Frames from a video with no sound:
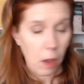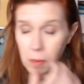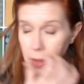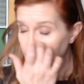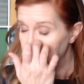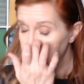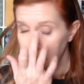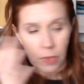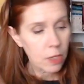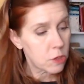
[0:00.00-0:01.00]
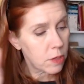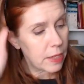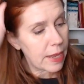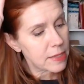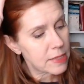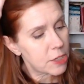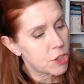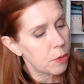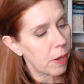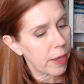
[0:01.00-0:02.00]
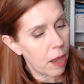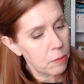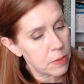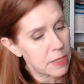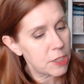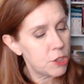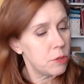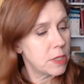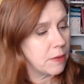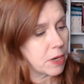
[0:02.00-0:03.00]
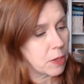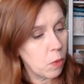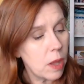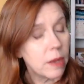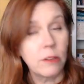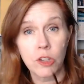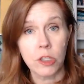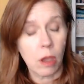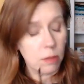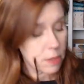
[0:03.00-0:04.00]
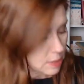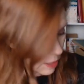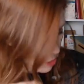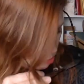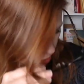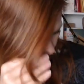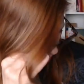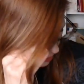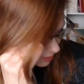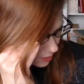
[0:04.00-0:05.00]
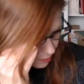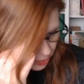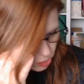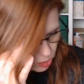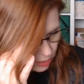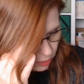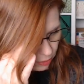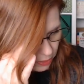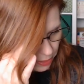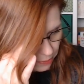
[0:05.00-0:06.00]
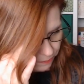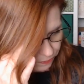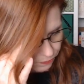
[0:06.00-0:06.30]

Okay, so the next issue I got was issue seventy-one. Just got this yesterday. I think I mentioned that already.